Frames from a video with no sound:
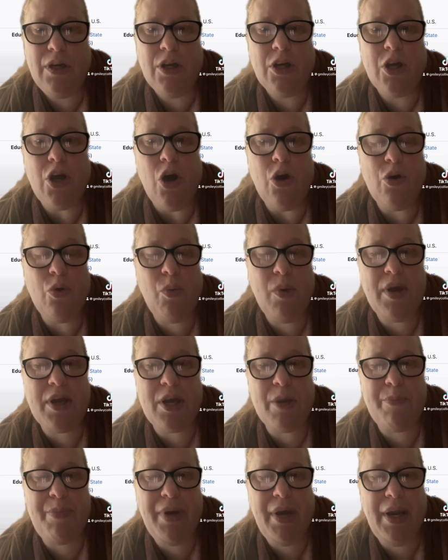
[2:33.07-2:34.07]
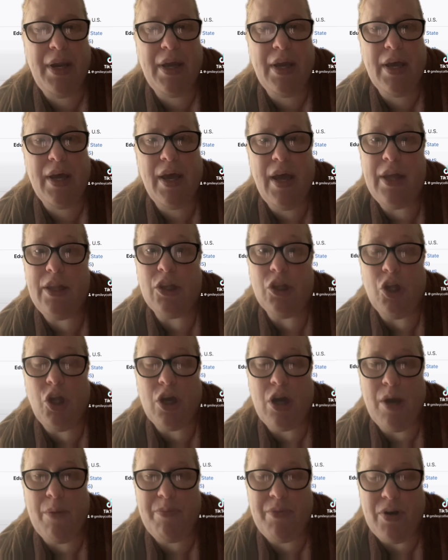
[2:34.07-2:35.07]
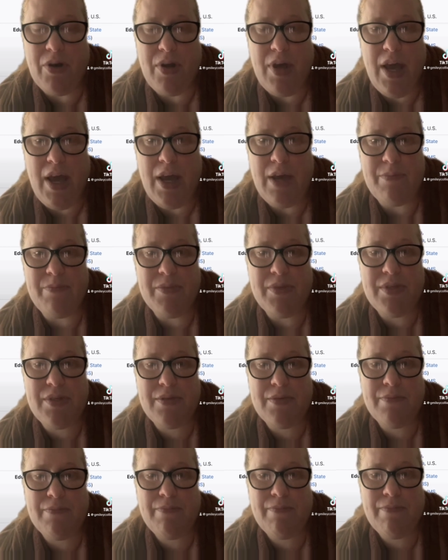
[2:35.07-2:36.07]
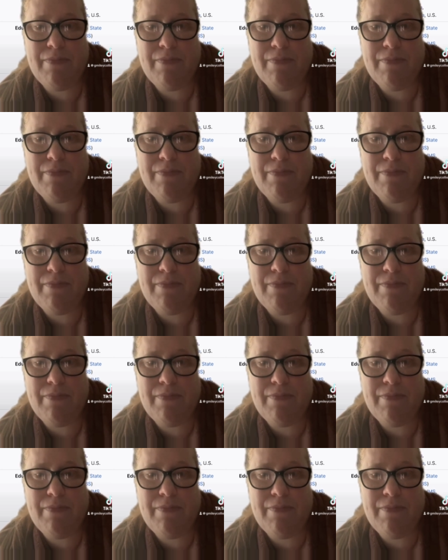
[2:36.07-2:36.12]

Go to Wikipedia and look up their names.